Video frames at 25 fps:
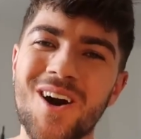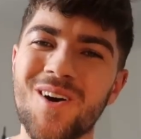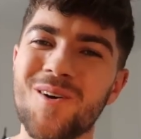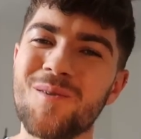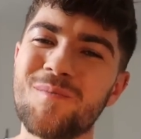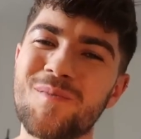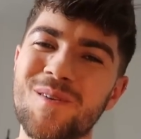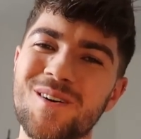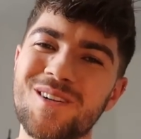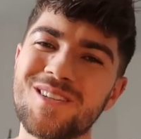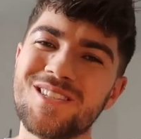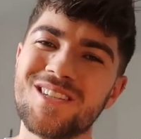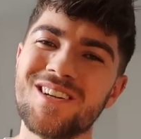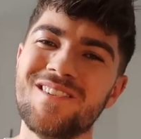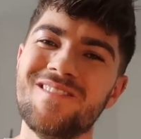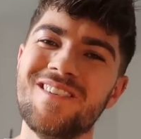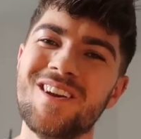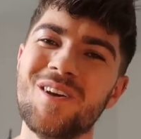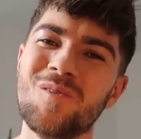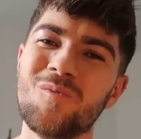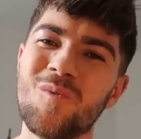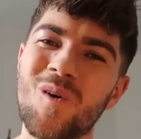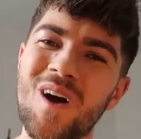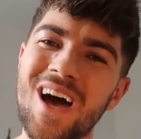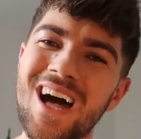I hope you're all doing
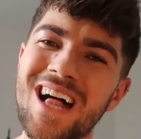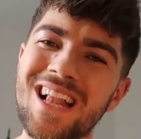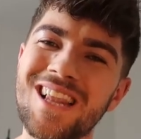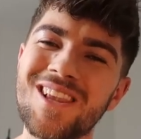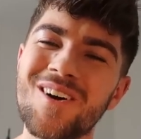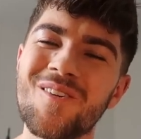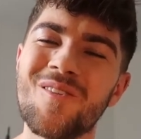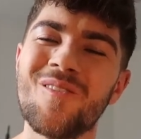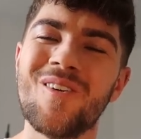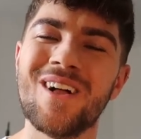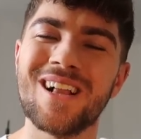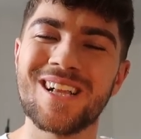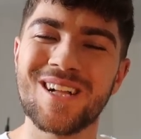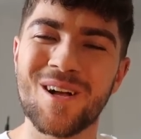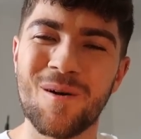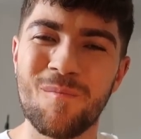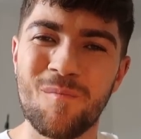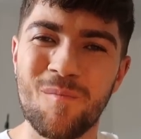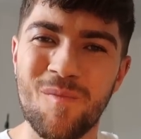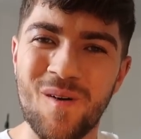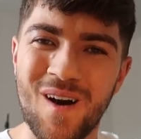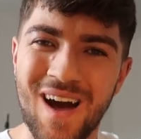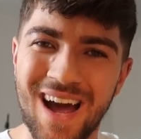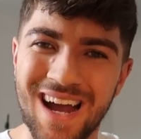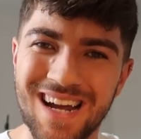really well. Welcome
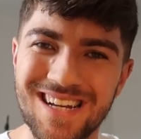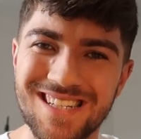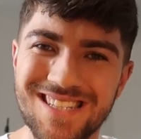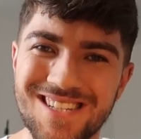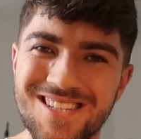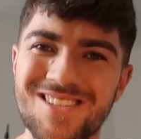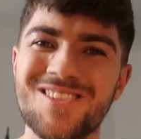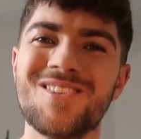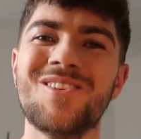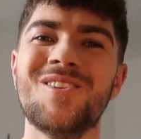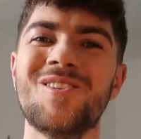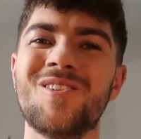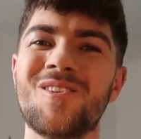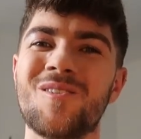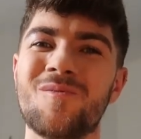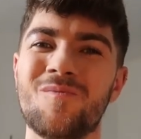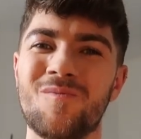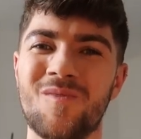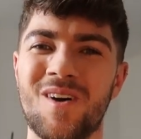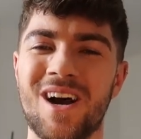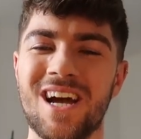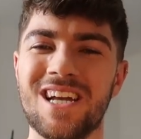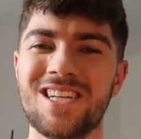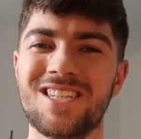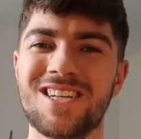back to
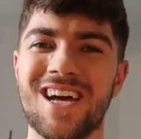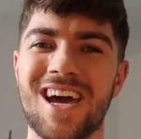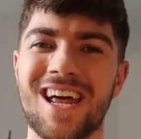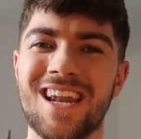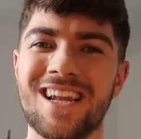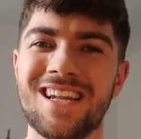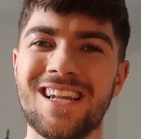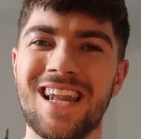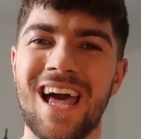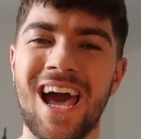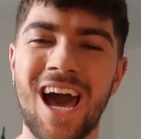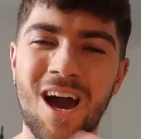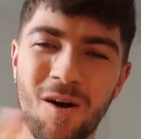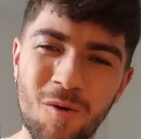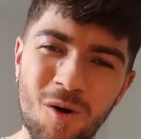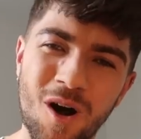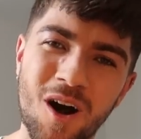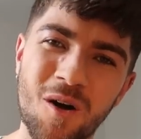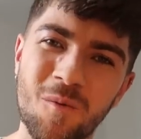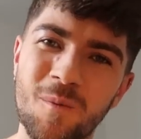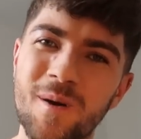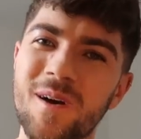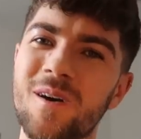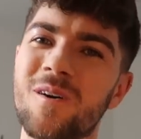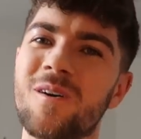my channel. How
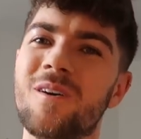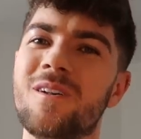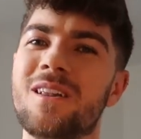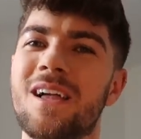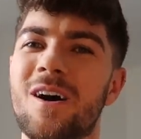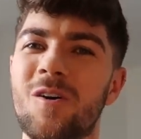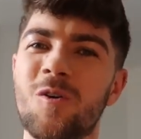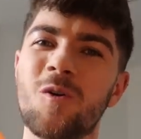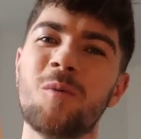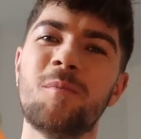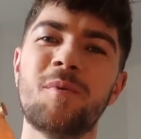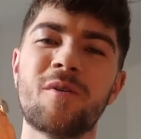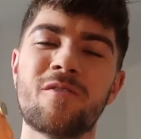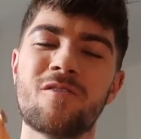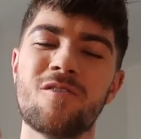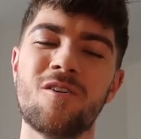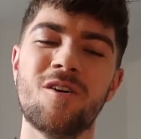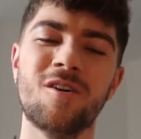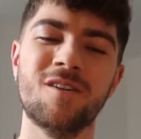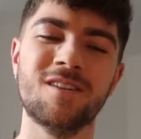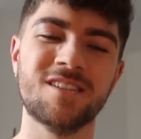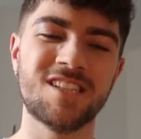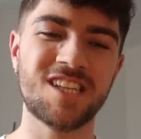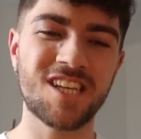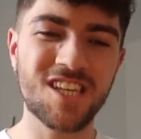are we all? I hope you're
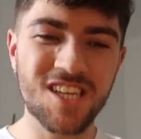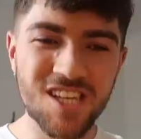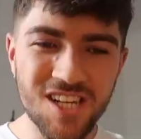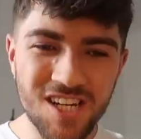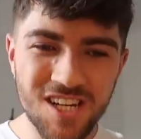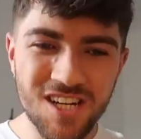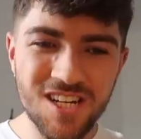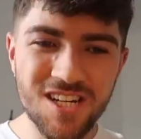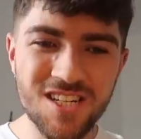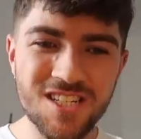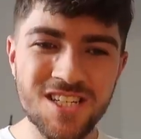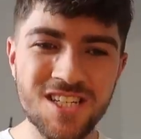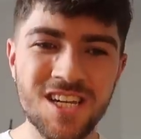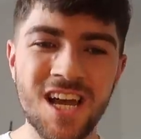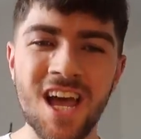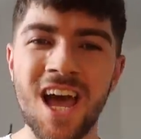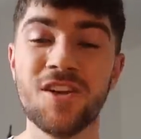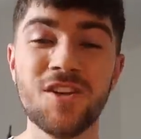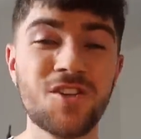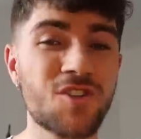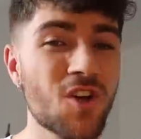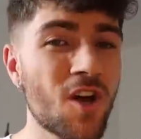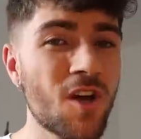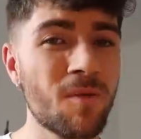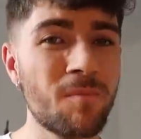all good.
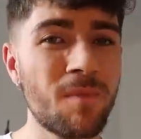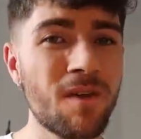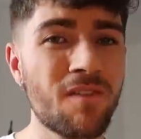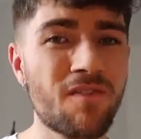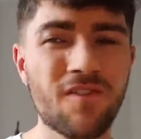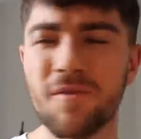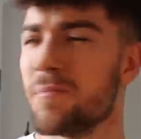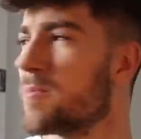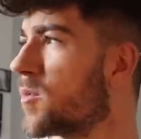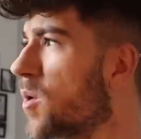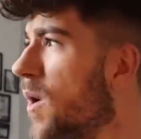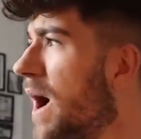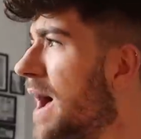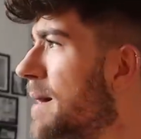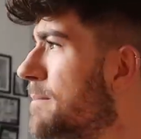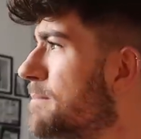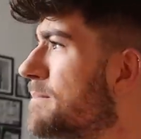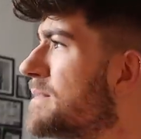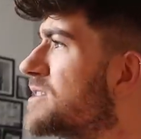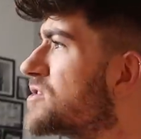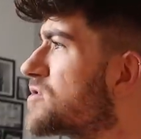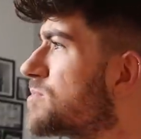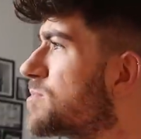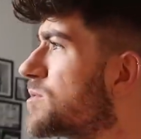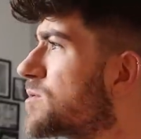You joined me from quite a
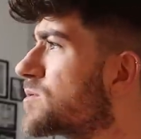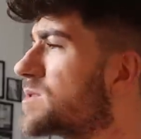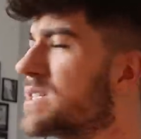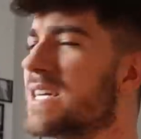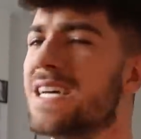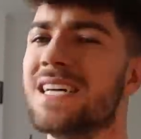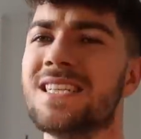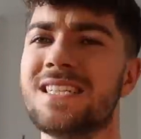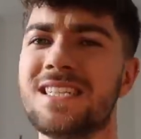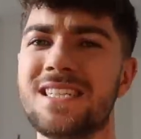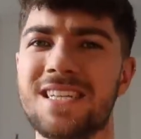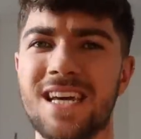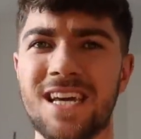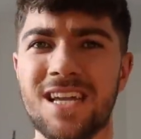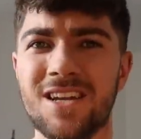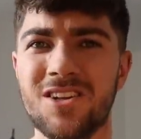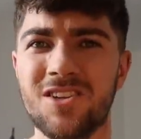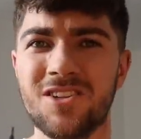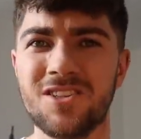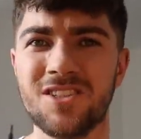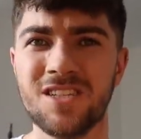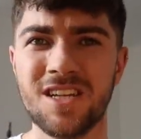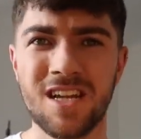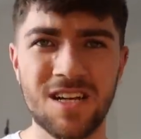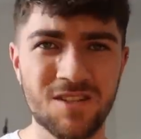miserable day today in
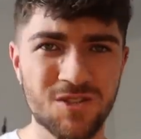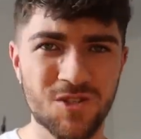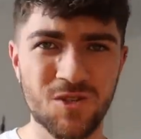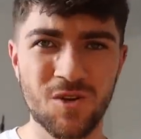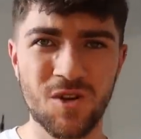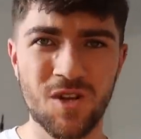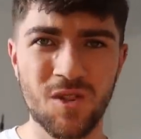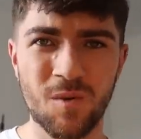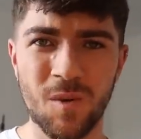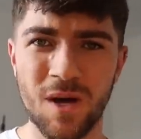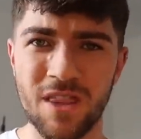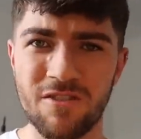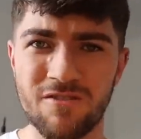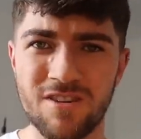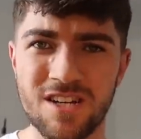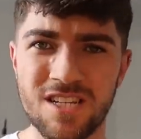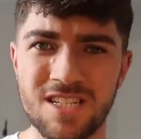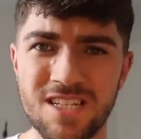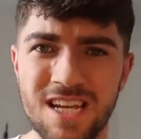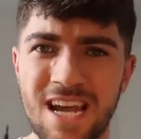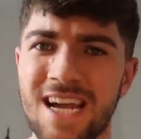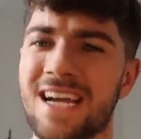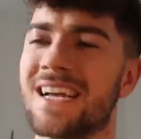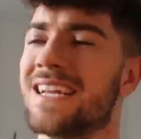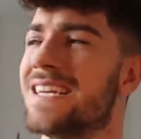London. I'll show you the weather in a
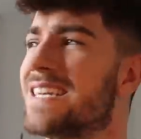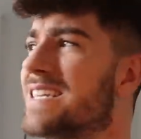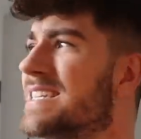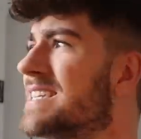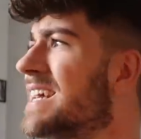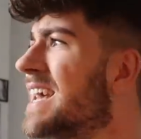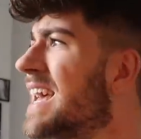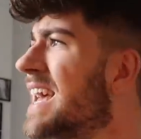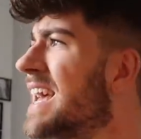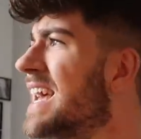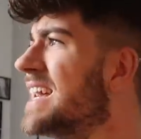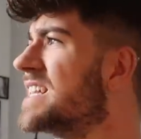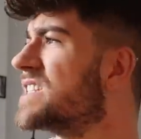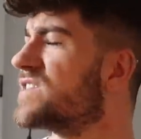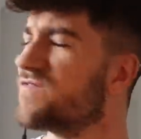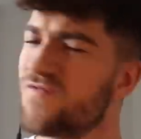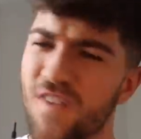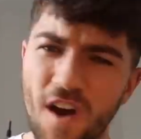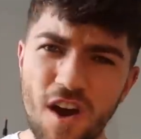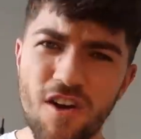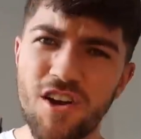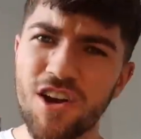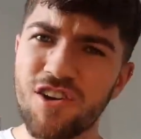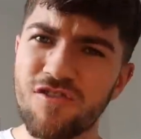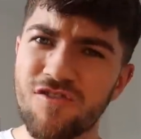second. It's
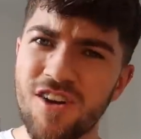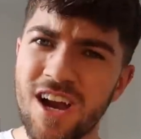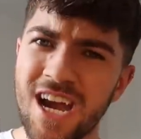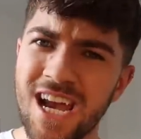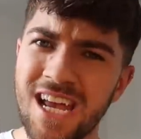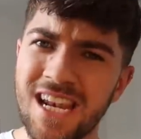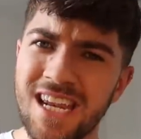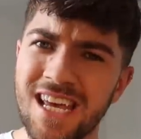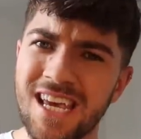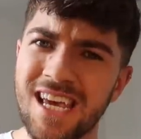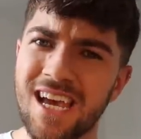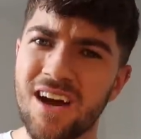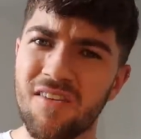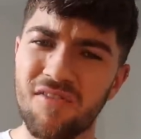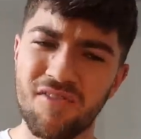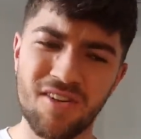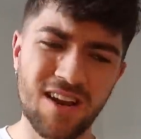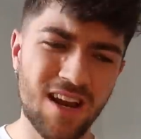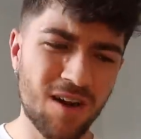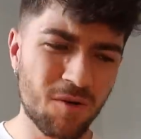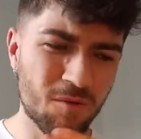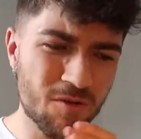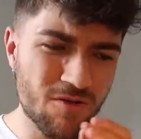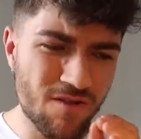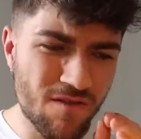very rainy. I
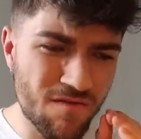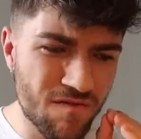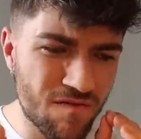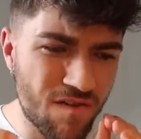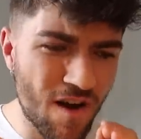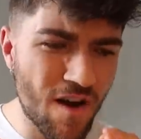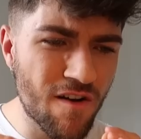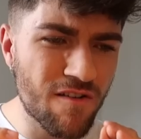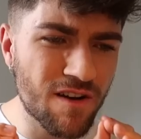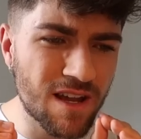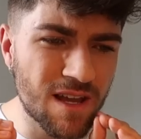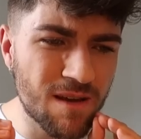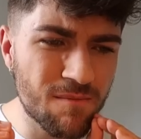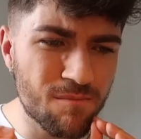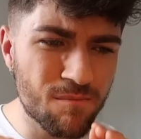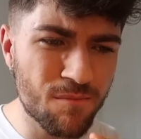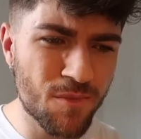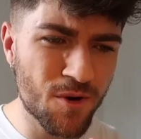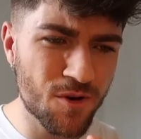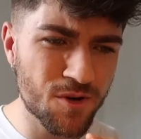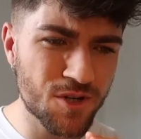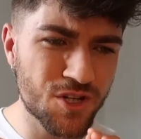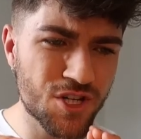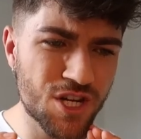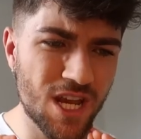feel like we're very
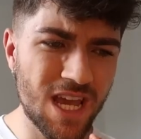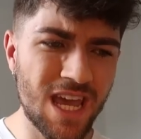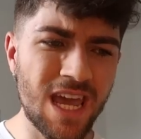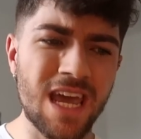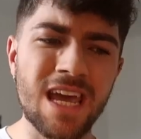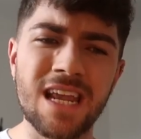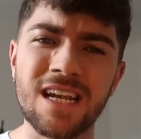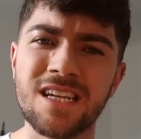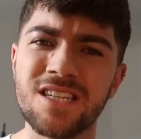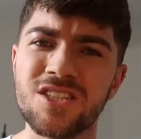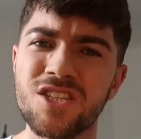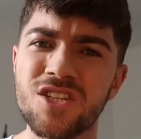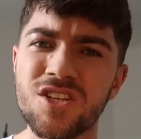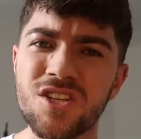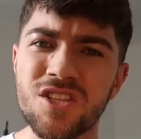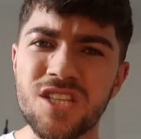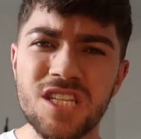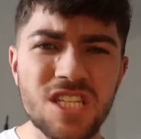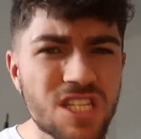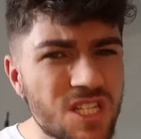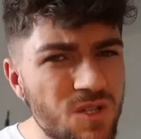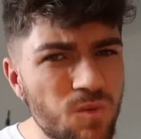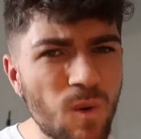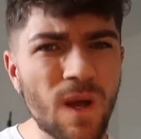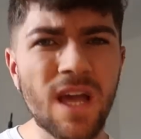much into the
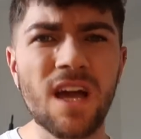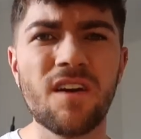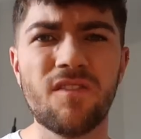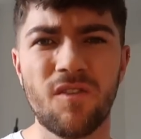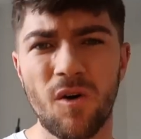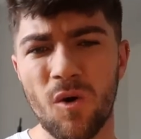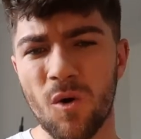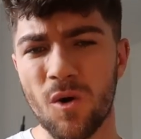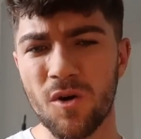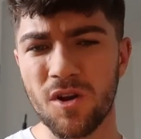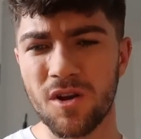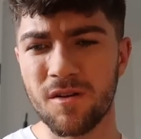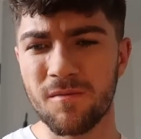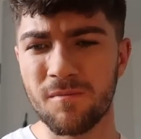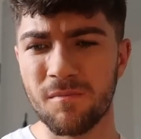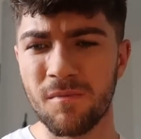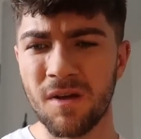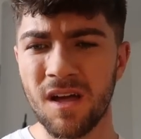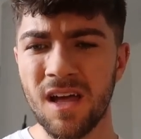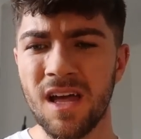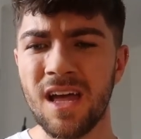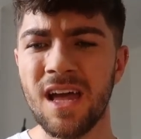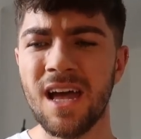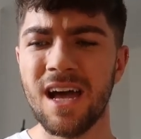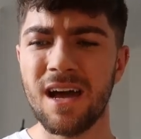swing of autumn.